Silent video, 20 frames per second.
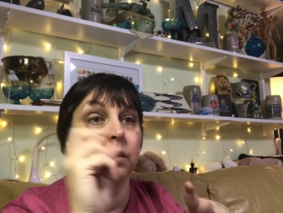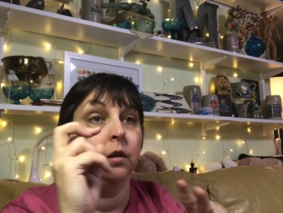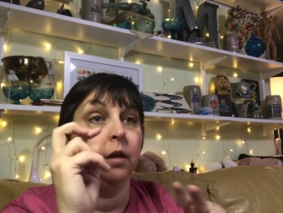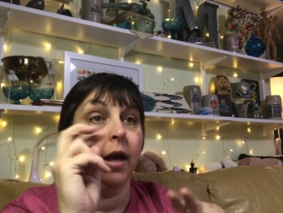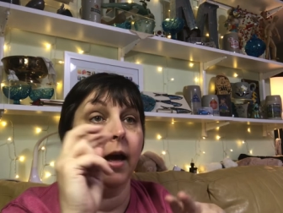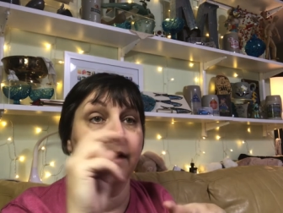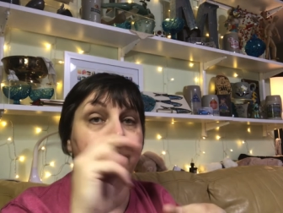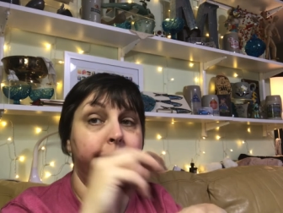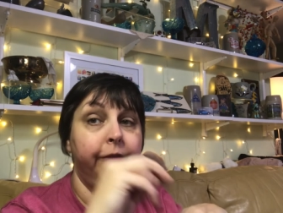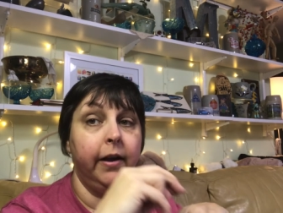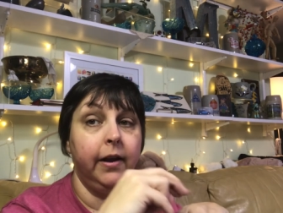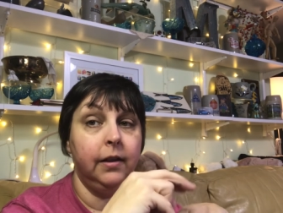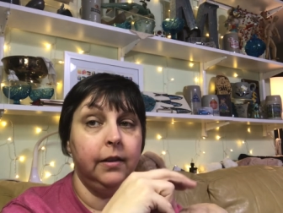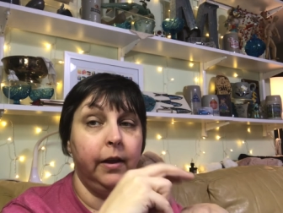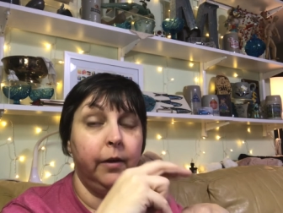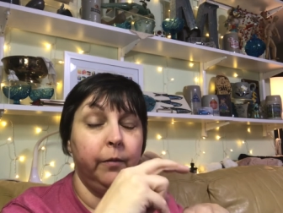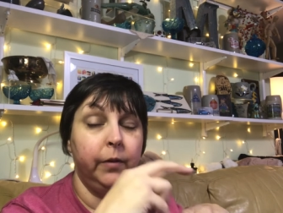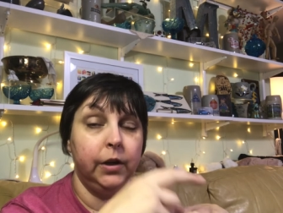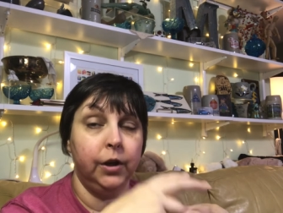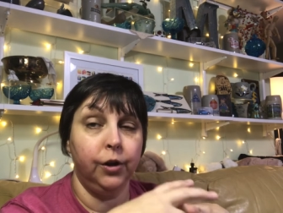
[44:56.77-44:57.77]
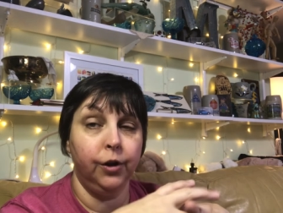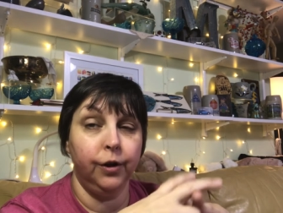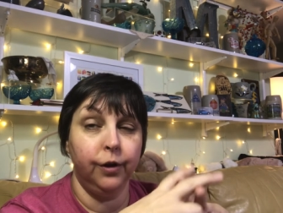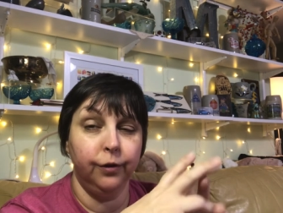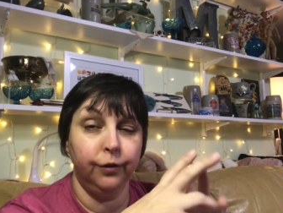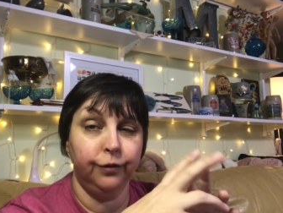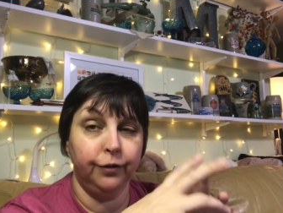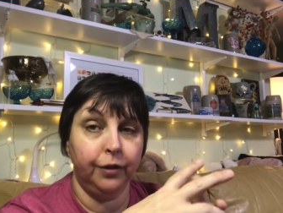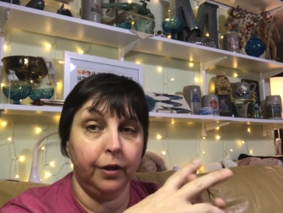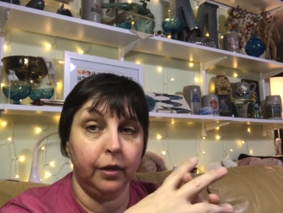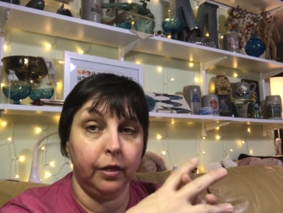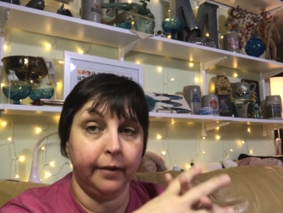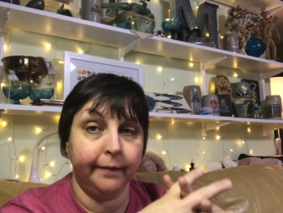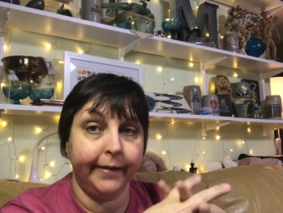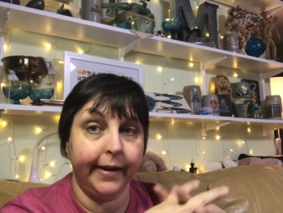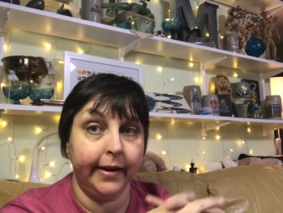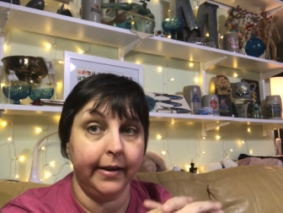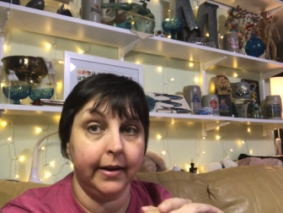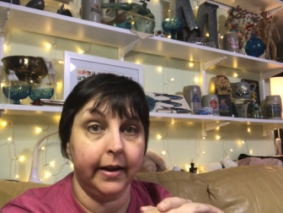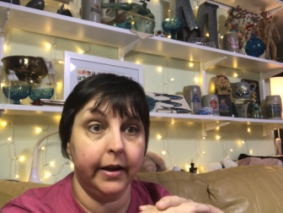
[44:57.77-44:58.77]
I find that when you use the
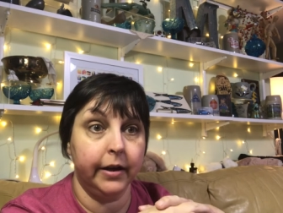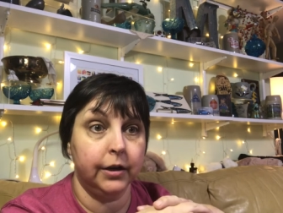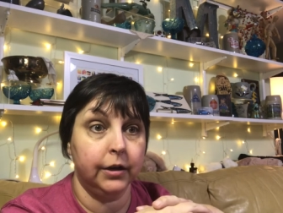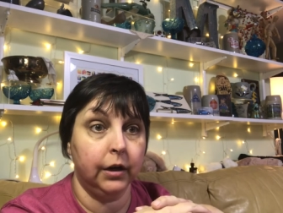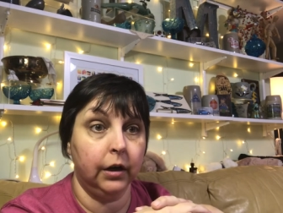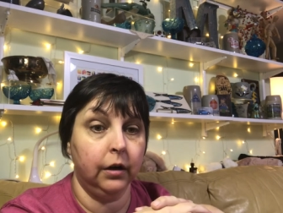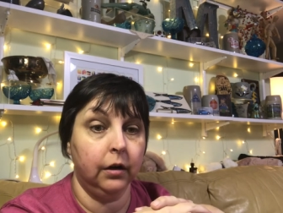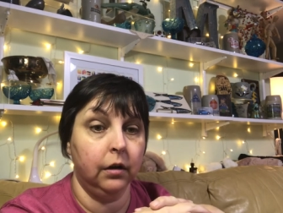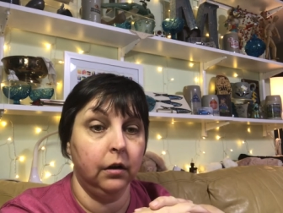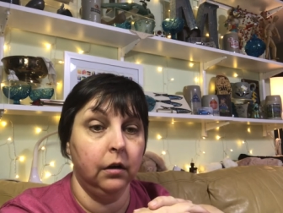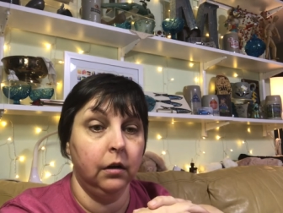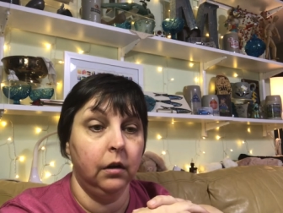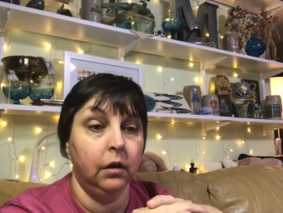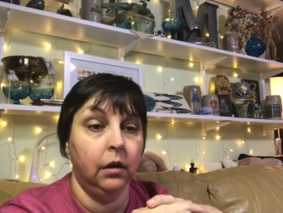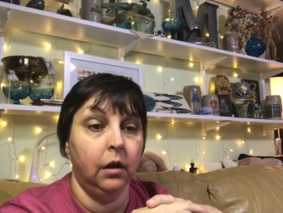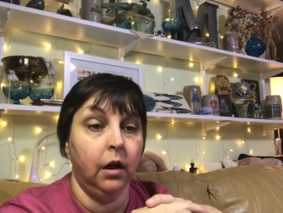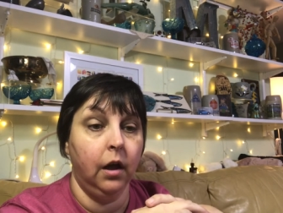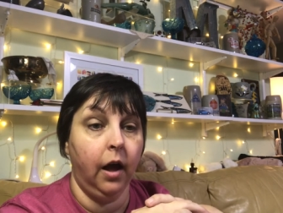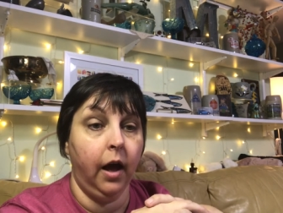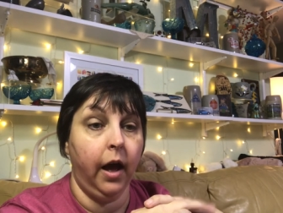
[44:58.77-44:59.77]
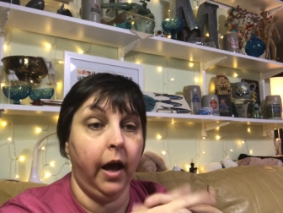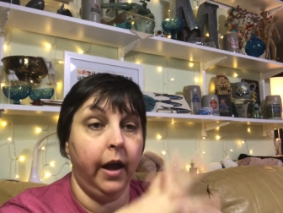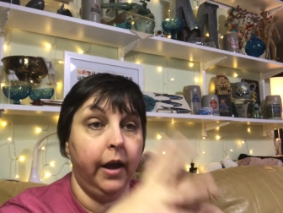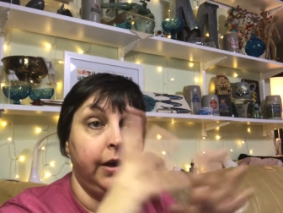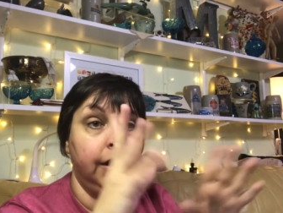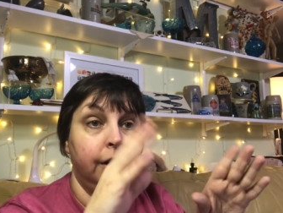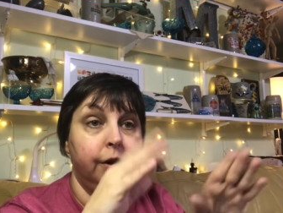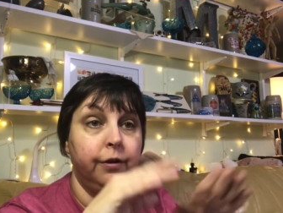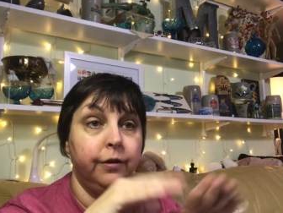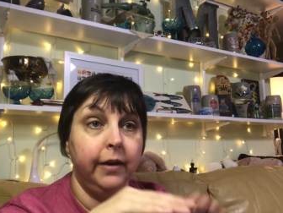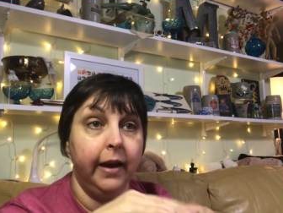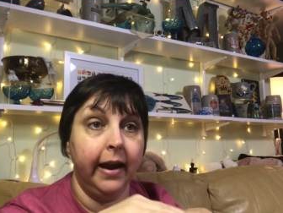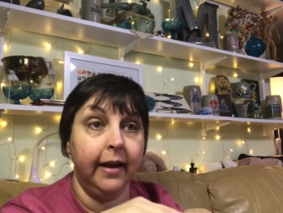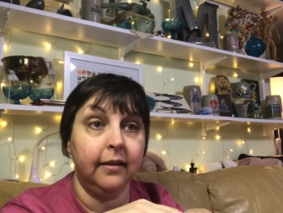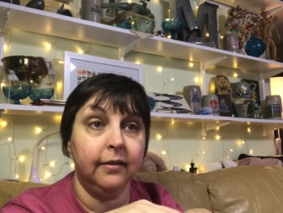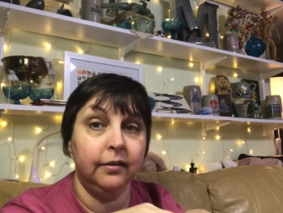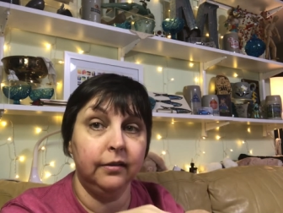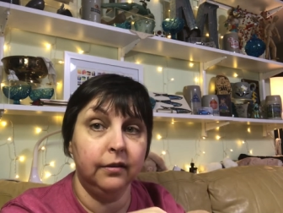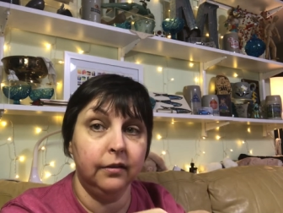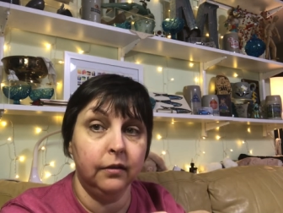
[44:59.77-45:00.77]
thread cutter uh, your next